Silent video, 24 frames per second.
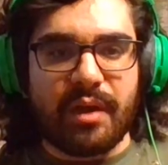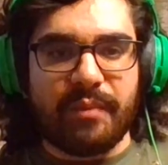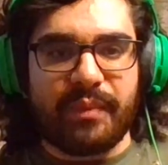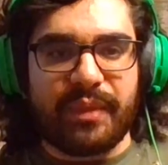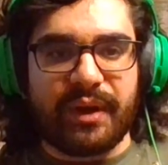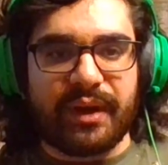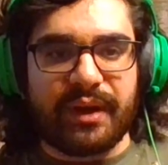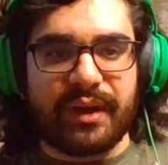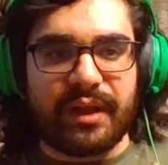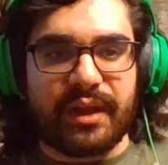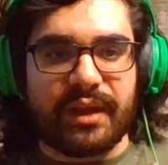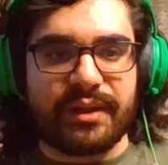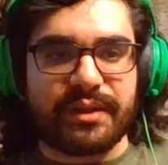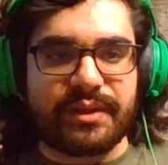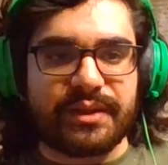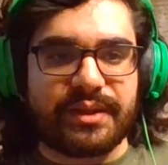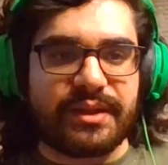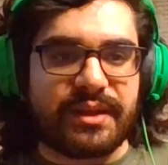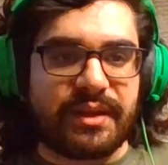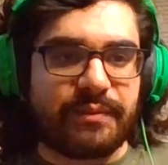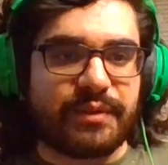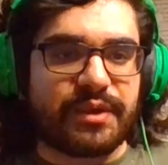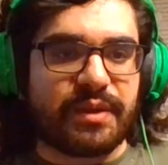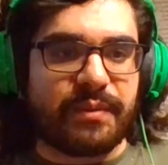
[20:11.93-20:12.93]
but it
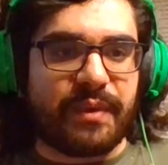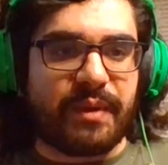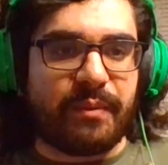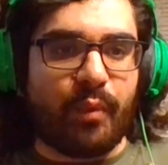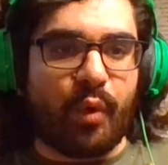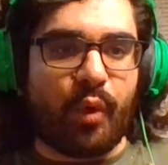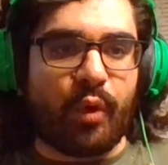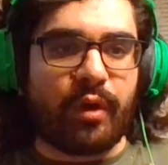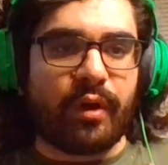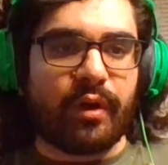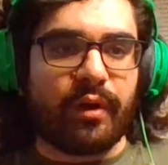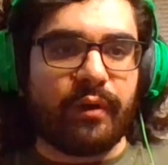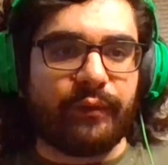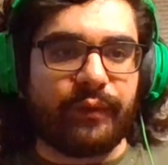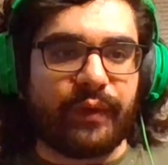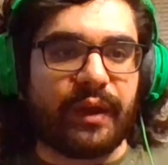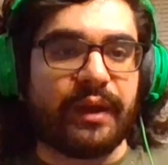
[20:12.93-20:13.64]
seems to be more of